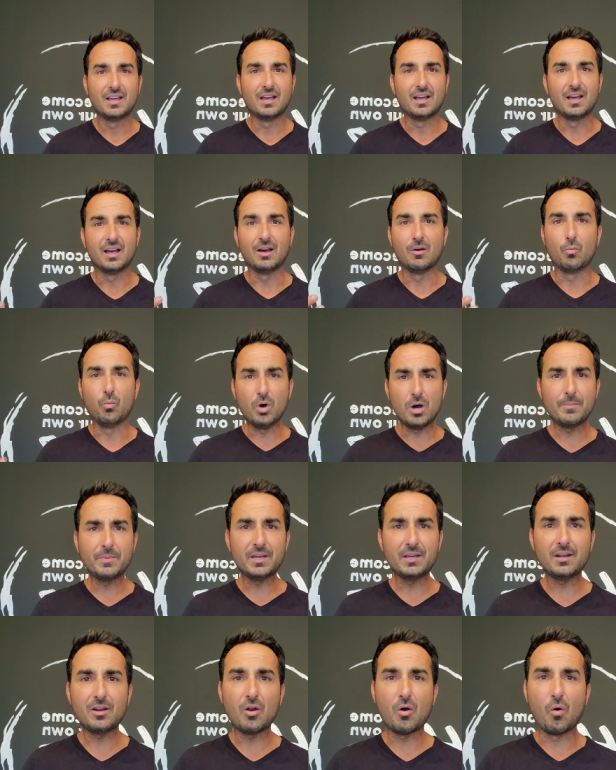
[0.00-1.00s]
a
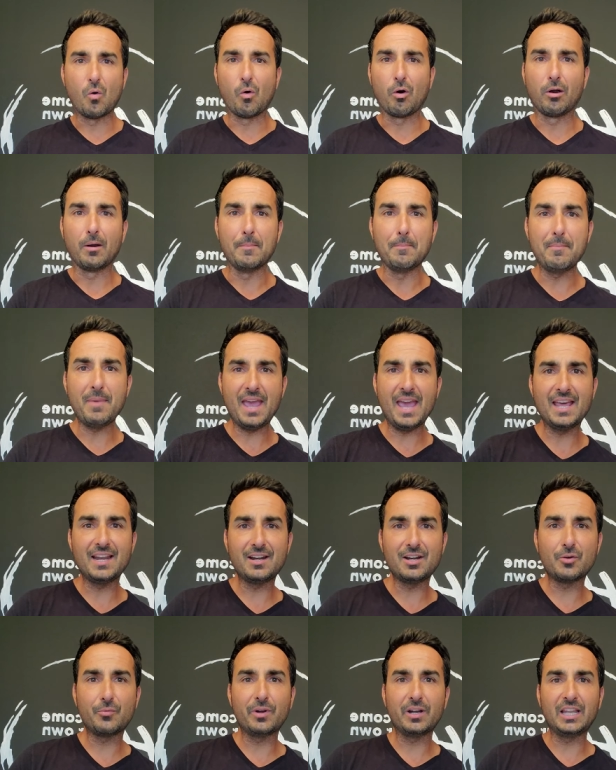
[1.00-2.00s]
woman or a man
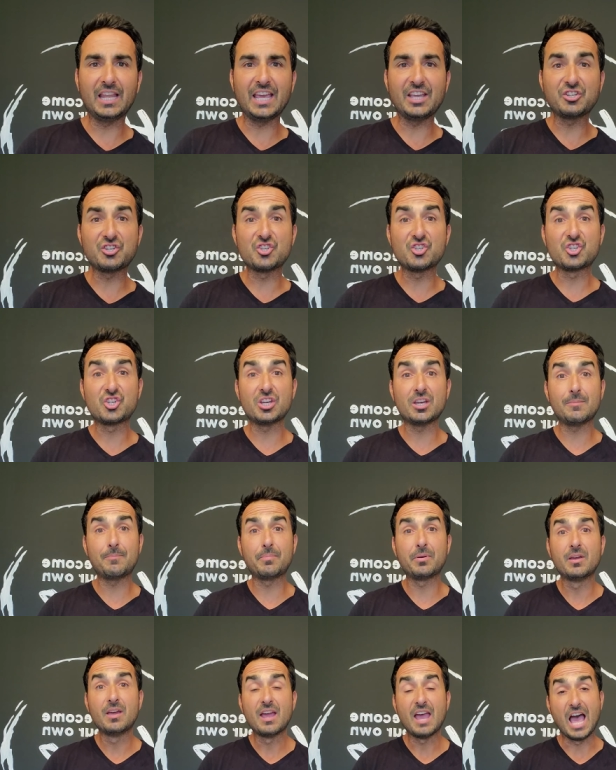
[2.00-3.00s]
in a relationship,